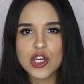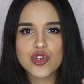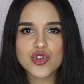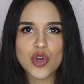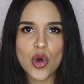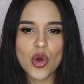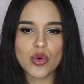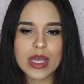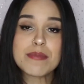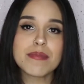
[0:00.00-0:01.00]

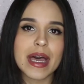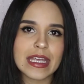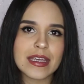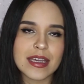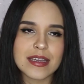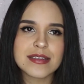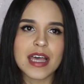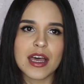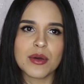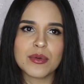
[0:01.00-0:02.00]
So in my case,
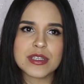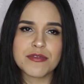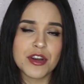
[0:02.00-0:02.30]
I was